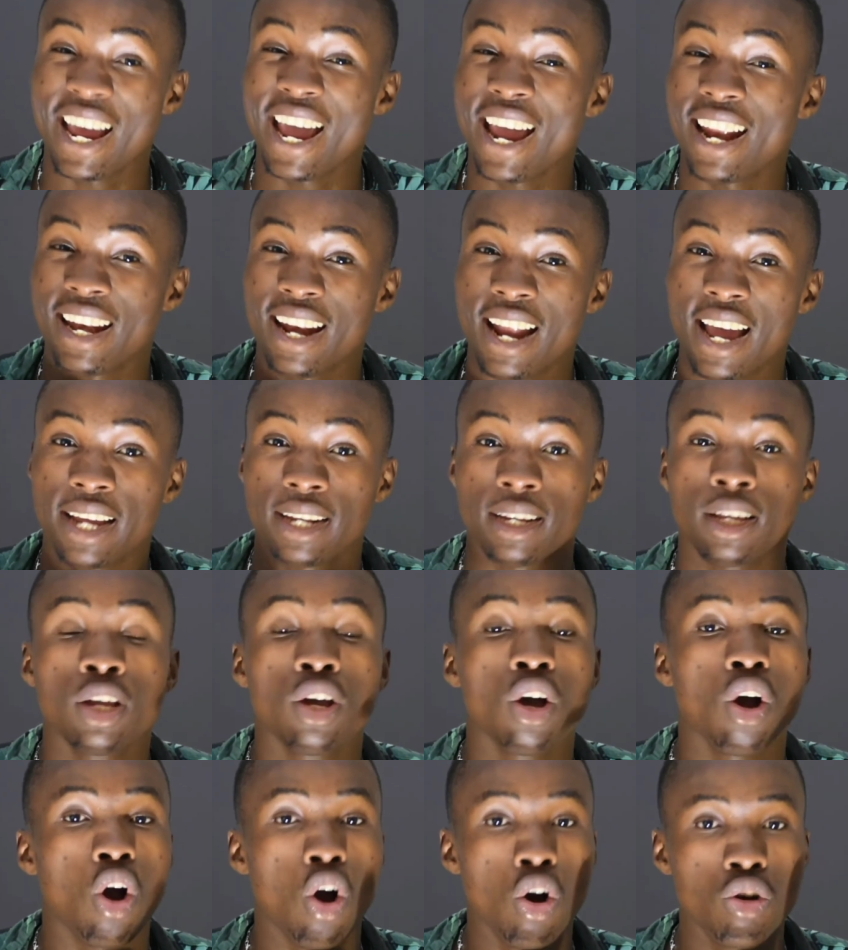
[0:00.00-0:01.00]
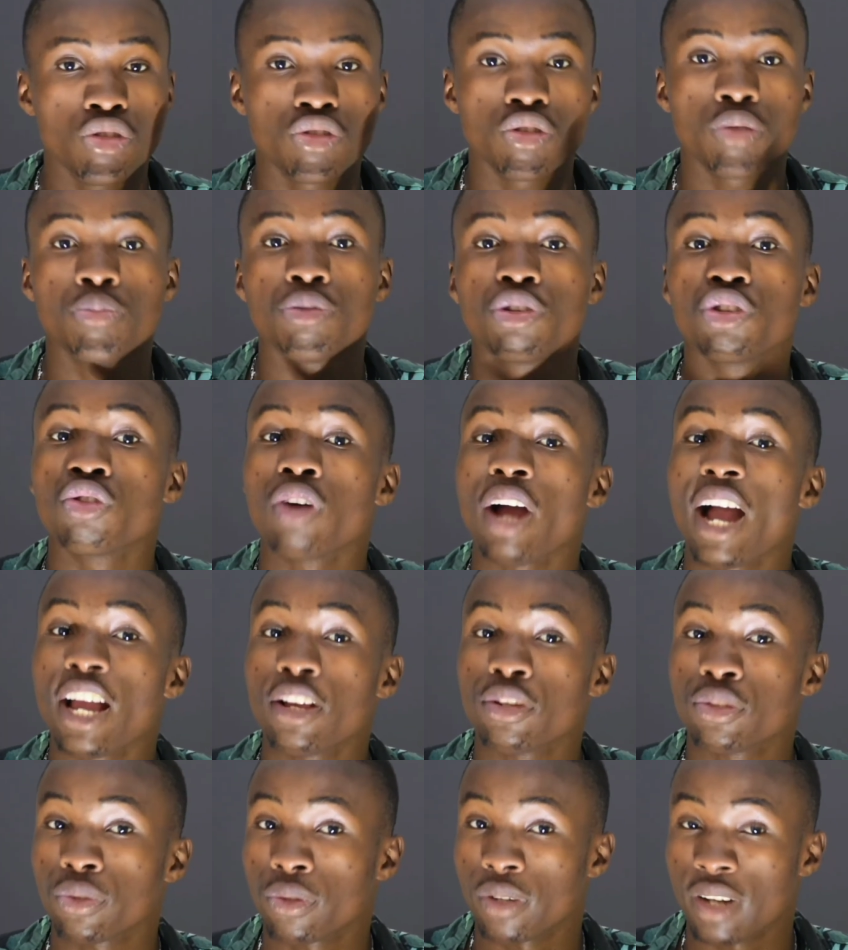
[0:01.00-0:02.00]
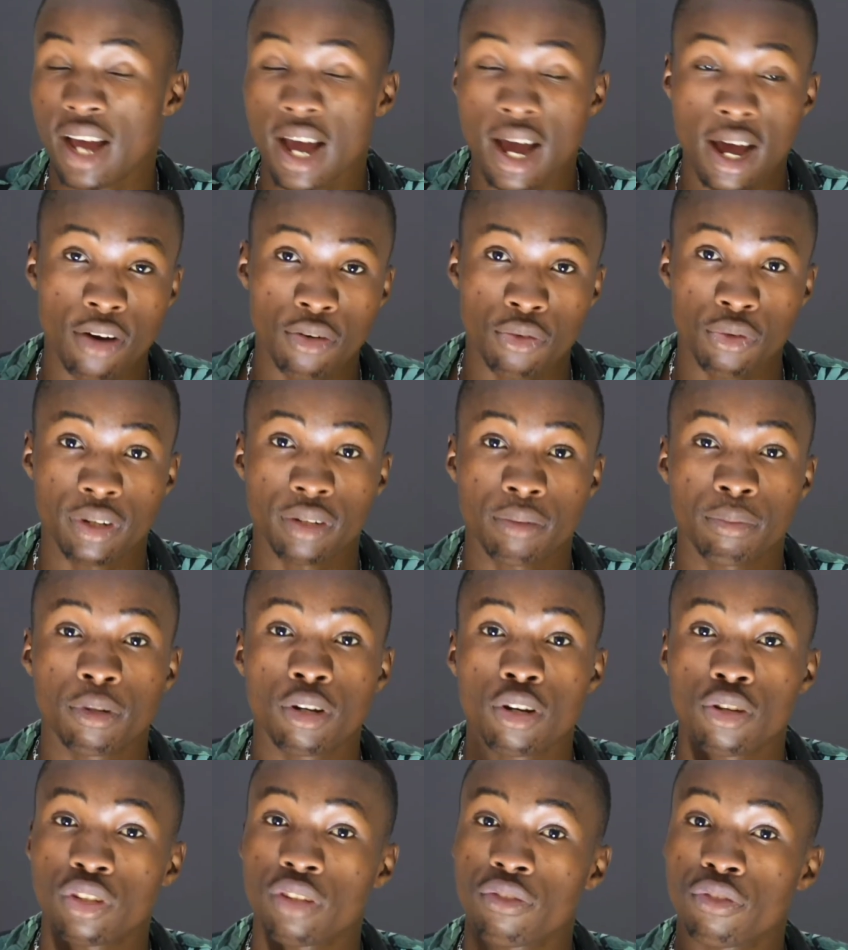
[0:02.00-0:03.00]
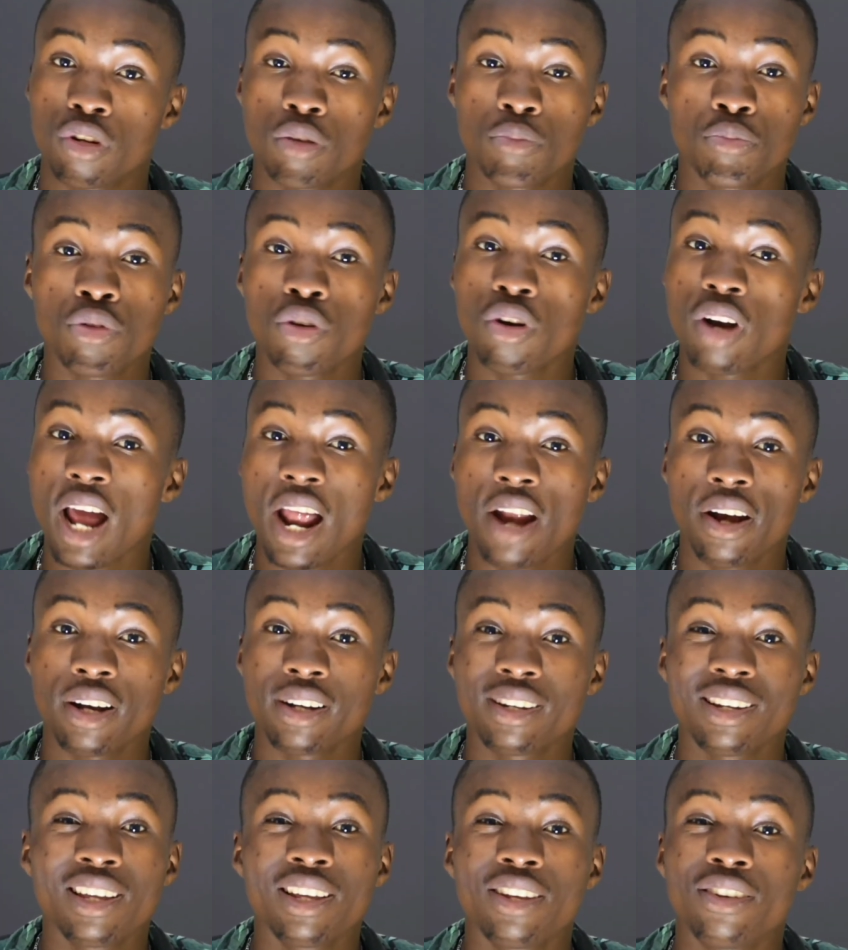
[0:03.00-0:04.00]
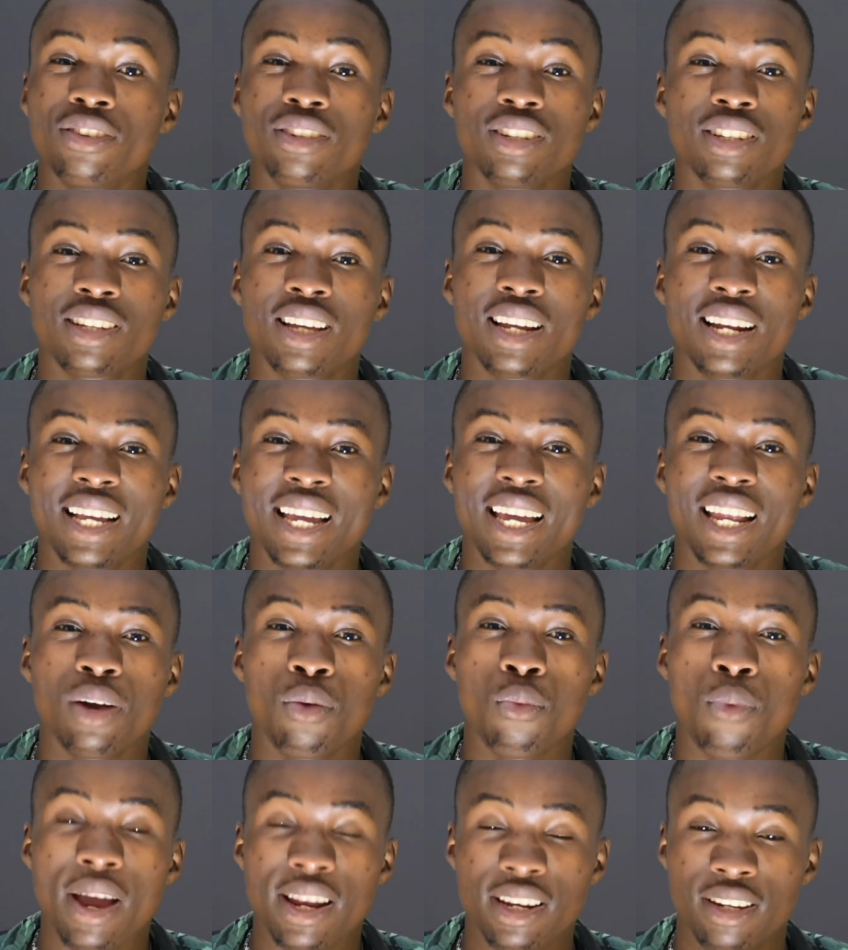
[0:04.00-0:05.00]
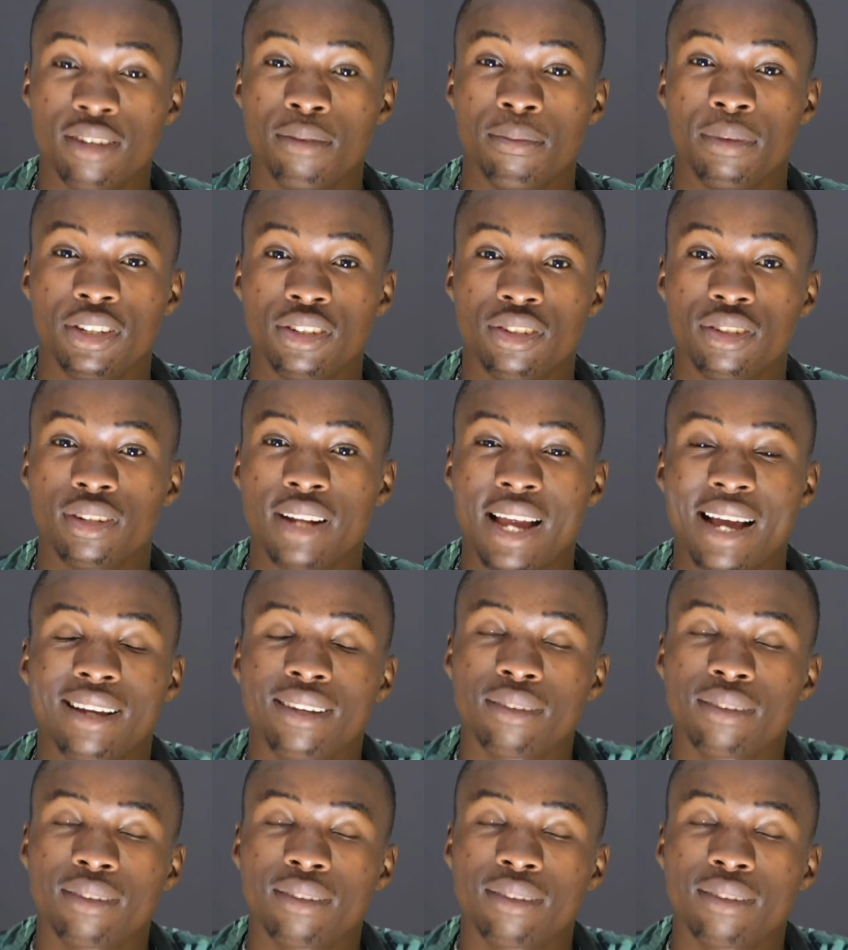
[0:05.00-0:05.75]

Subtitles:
at night, also put your ISO on 100, because if you don't put it on 100, you're just gonna get a white image, like